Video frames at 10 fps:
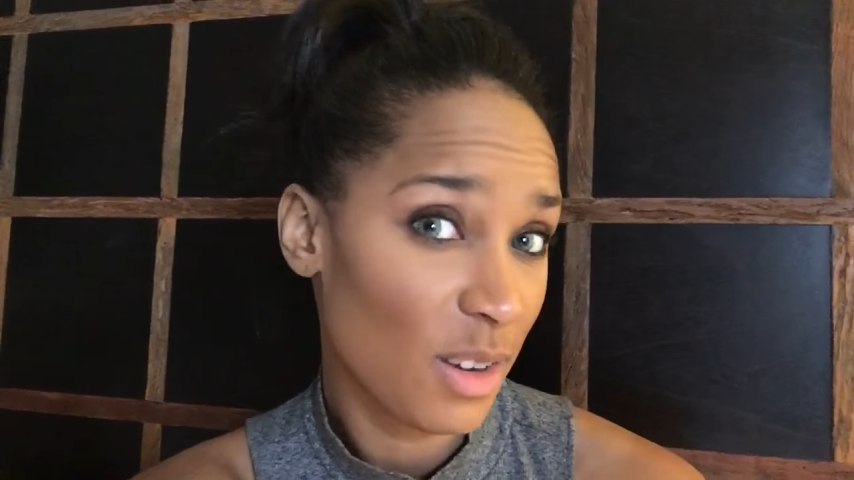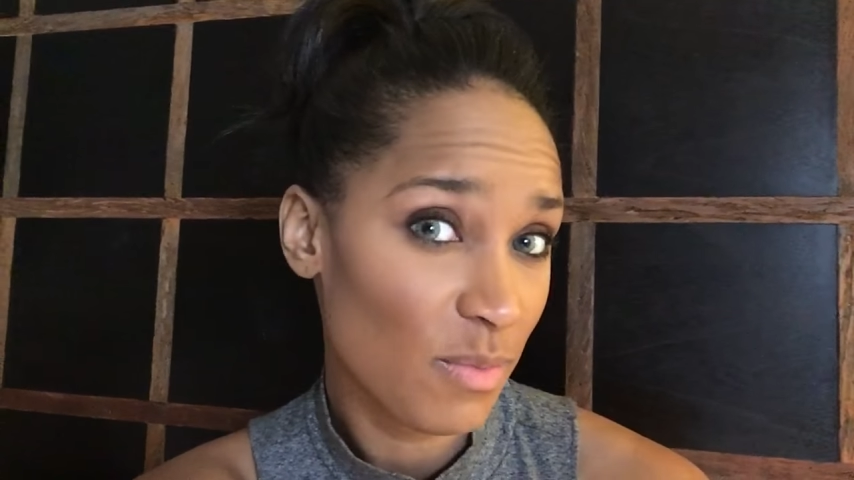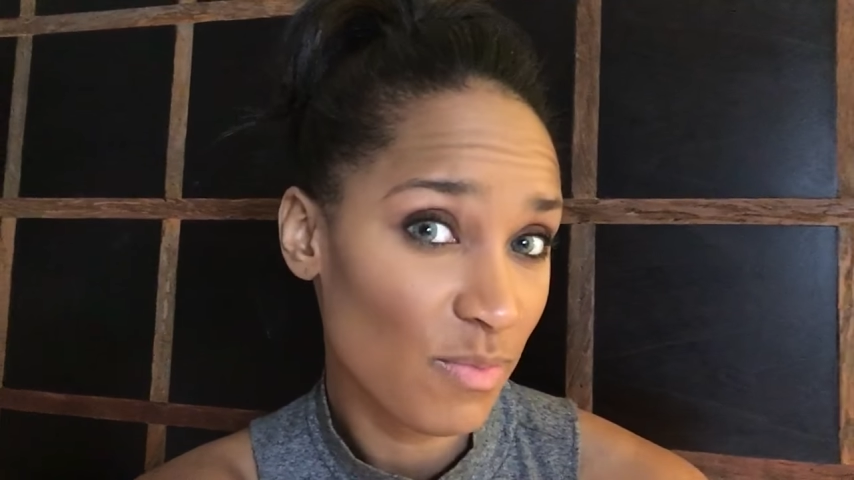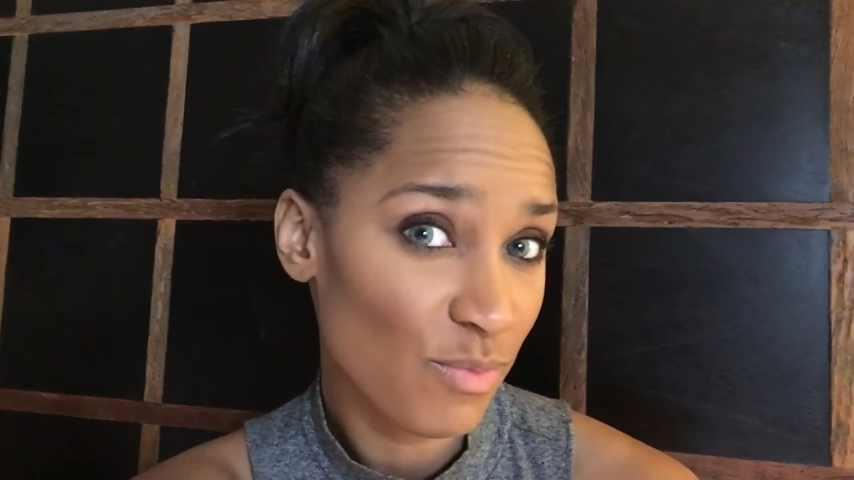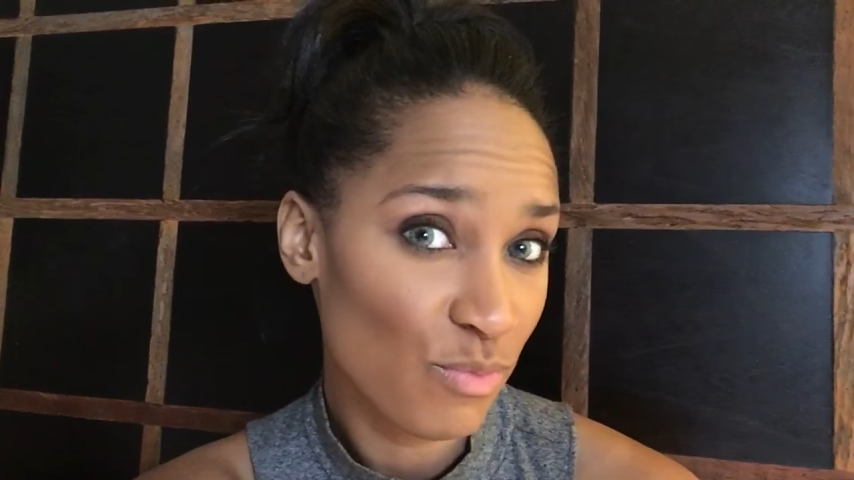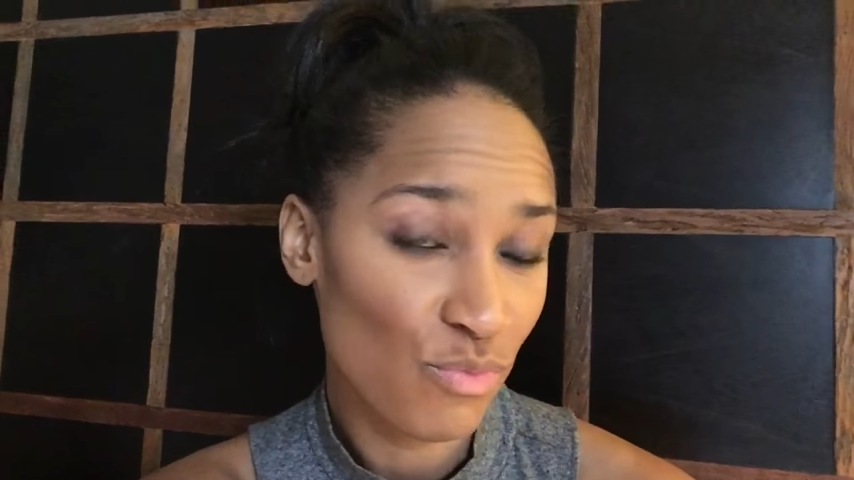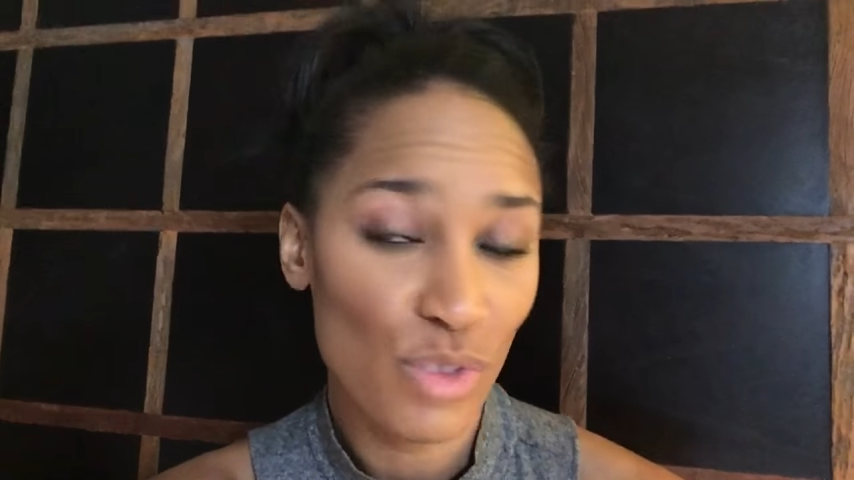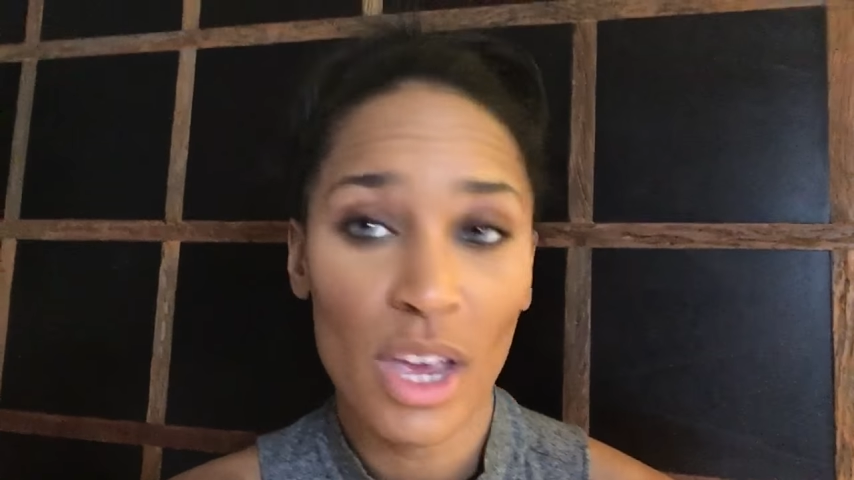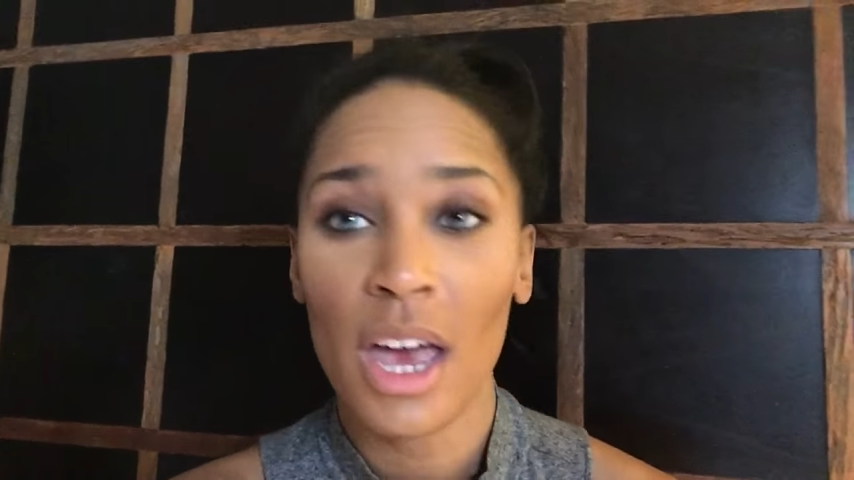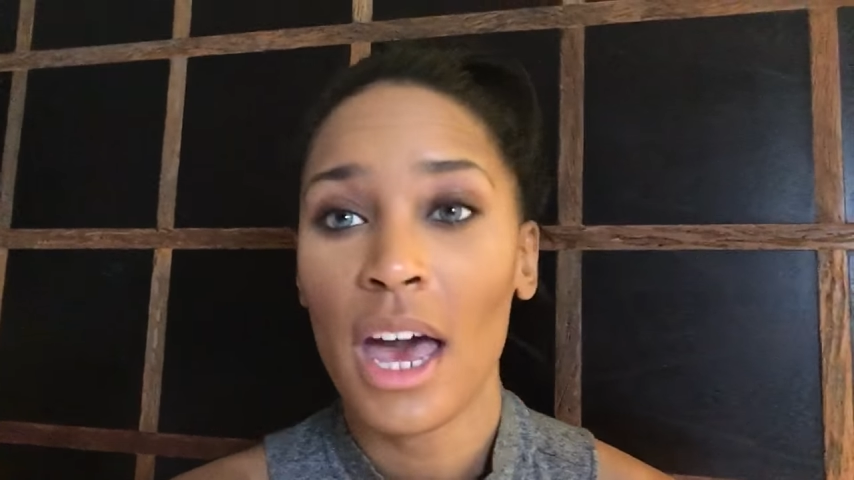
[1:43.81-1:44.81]

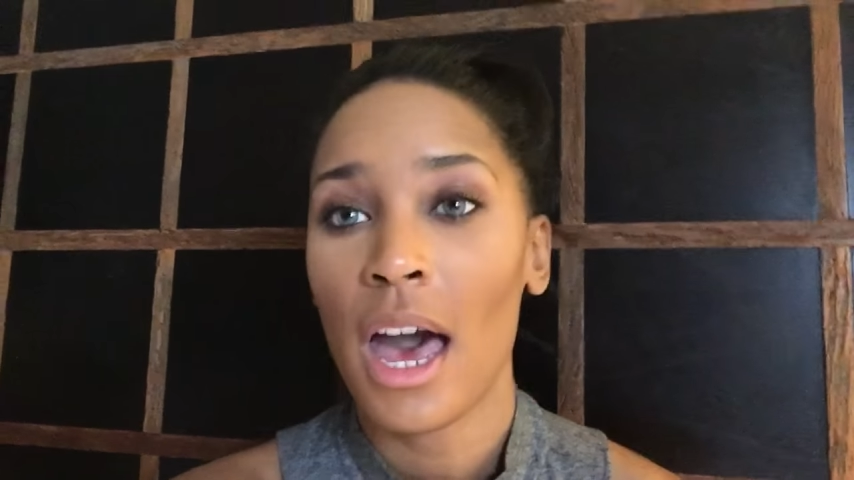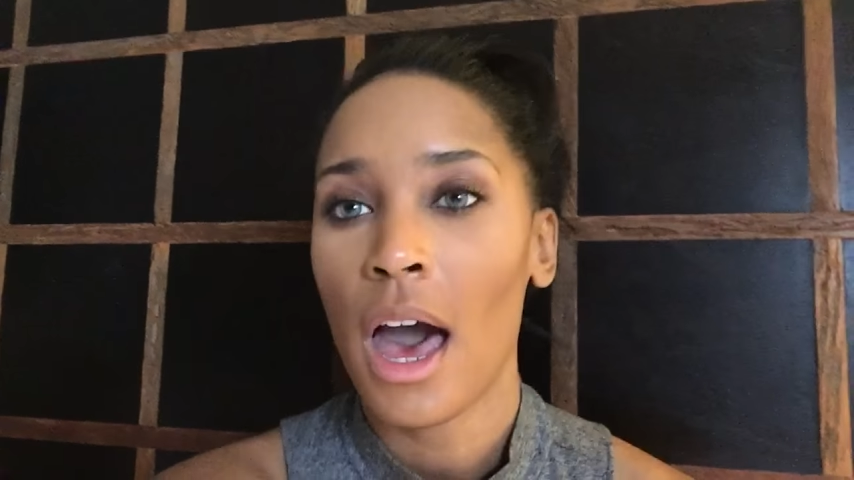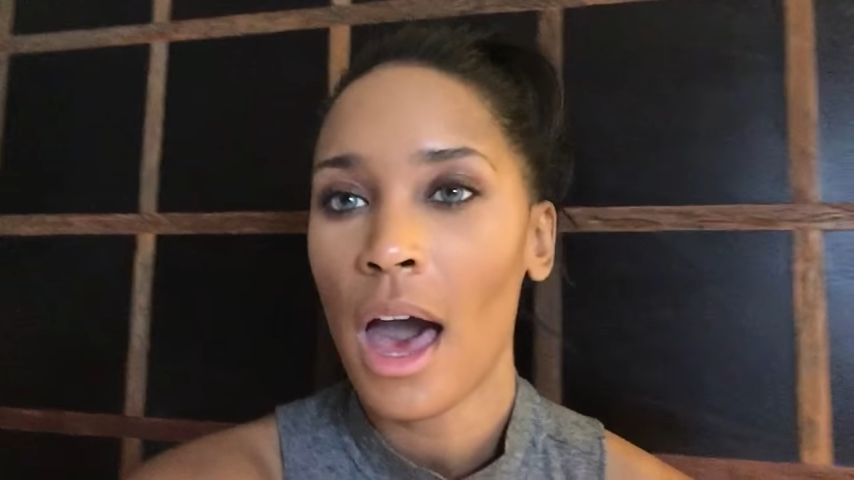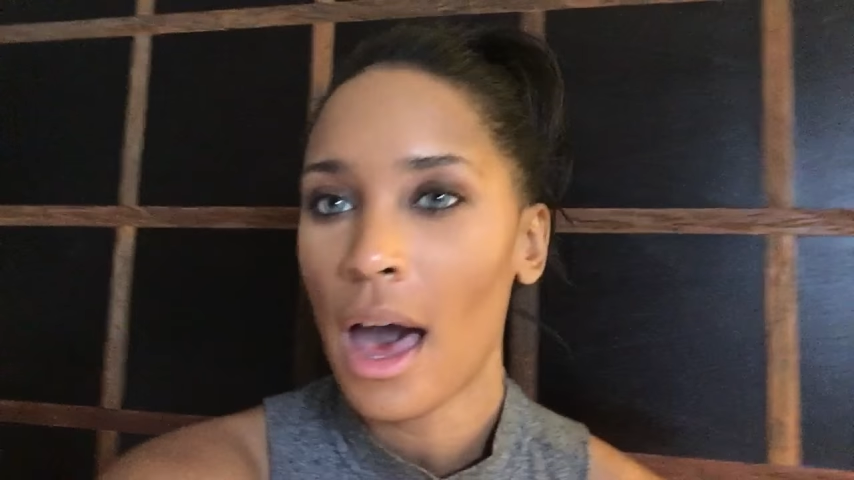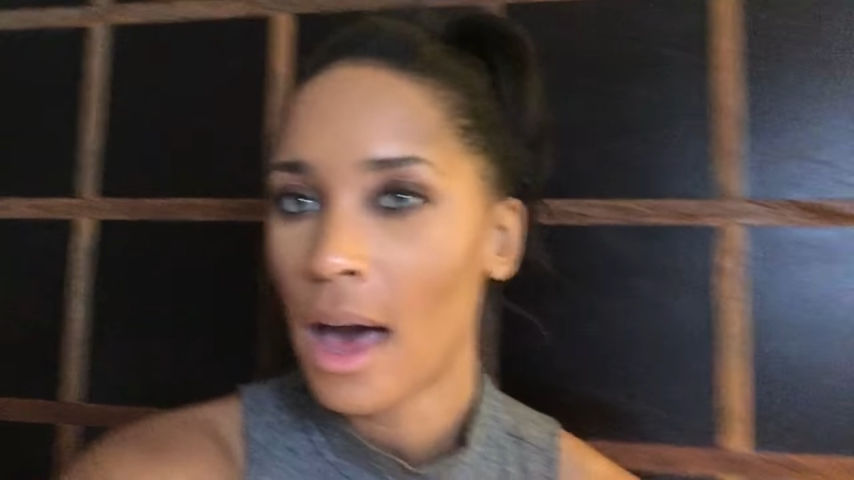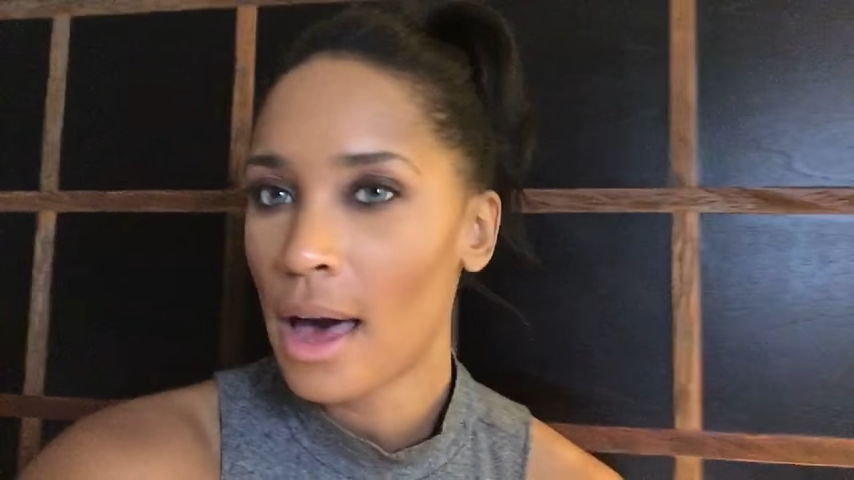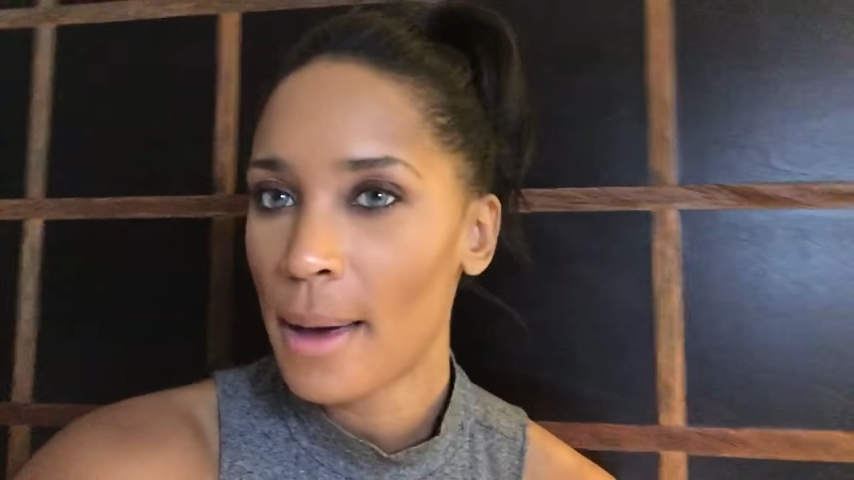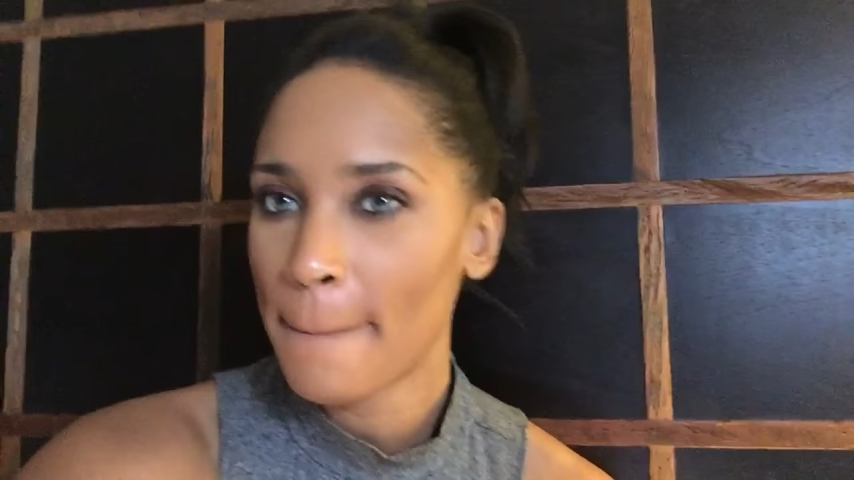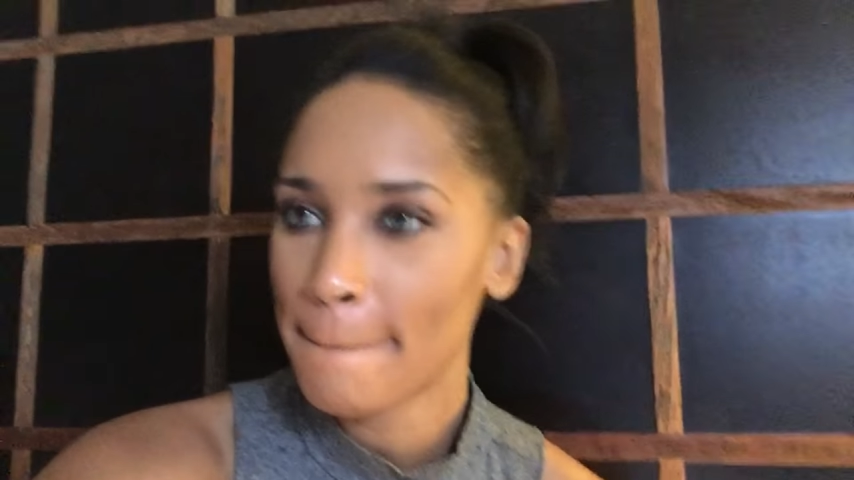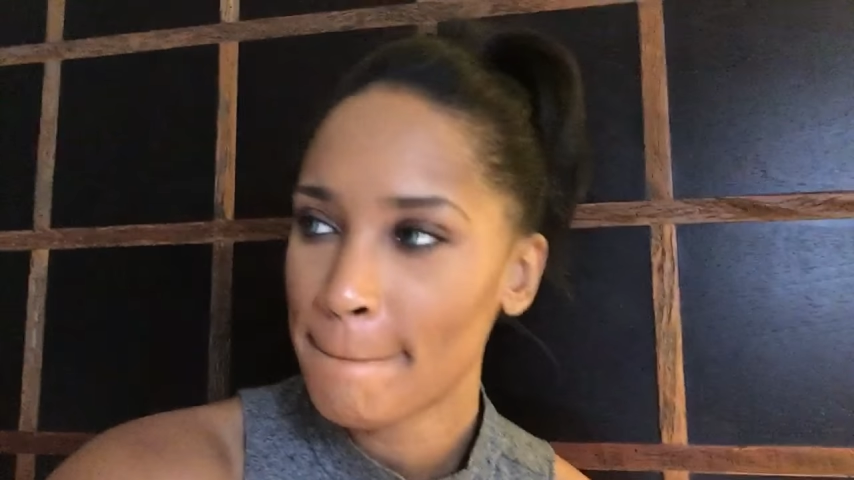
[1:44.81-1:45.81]
know.
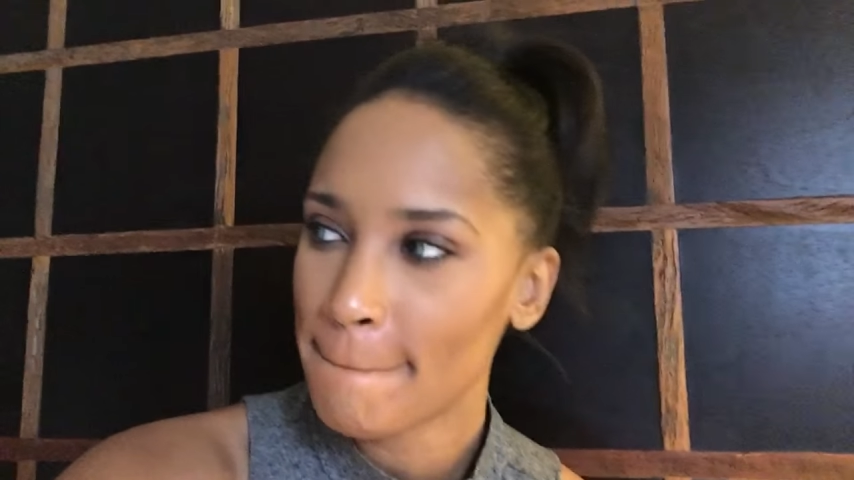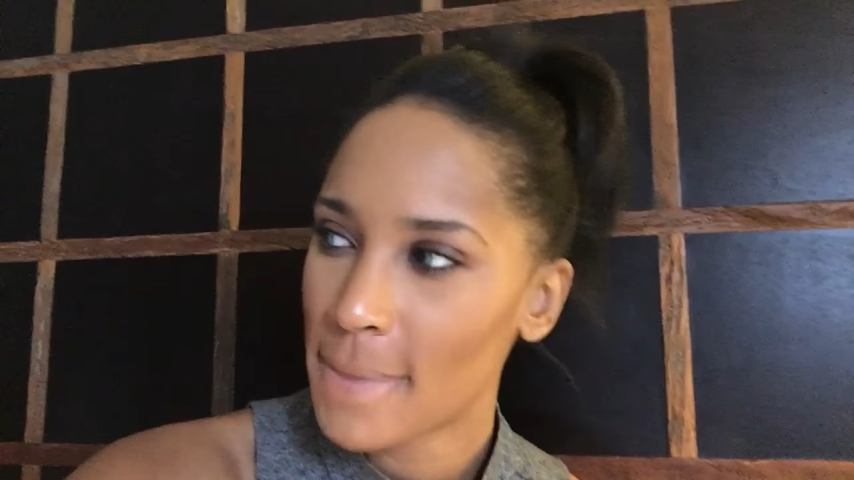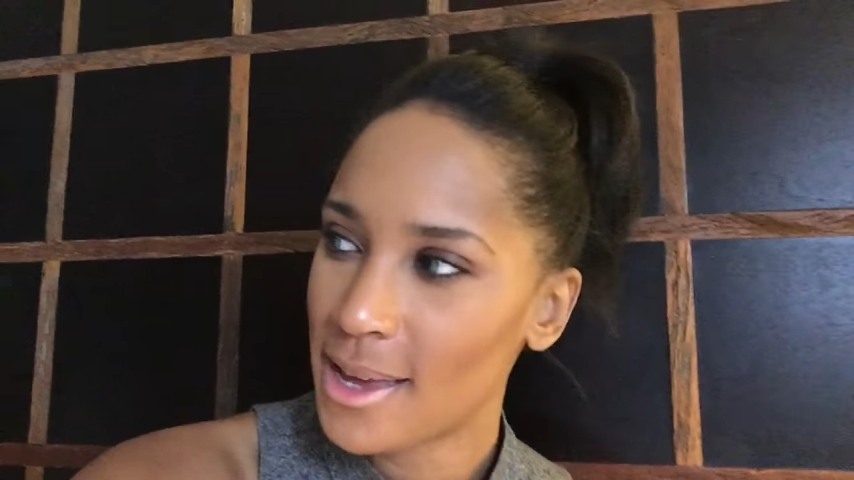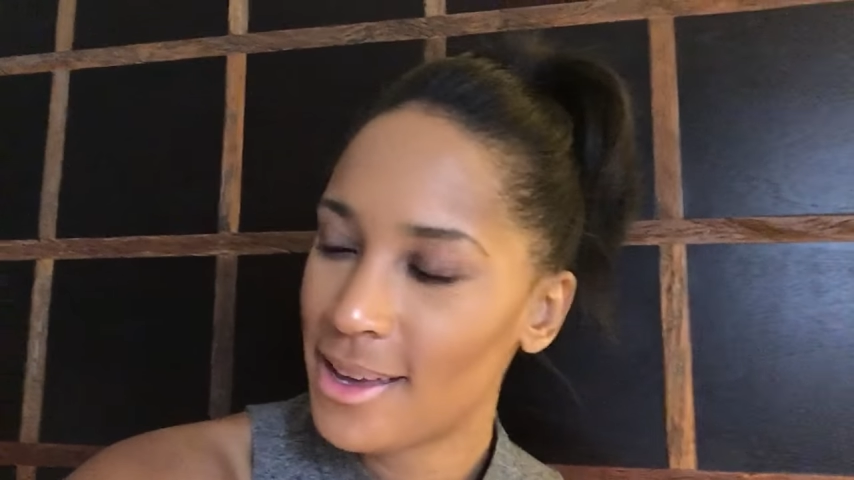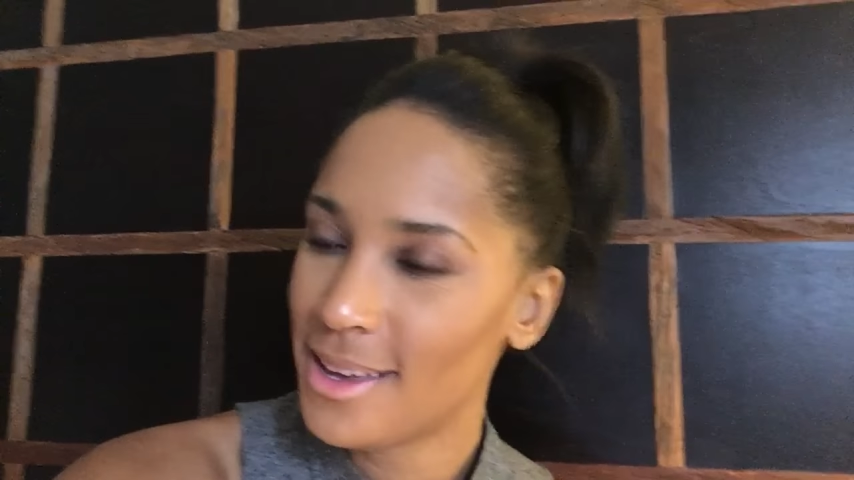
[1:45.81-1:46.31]
Um,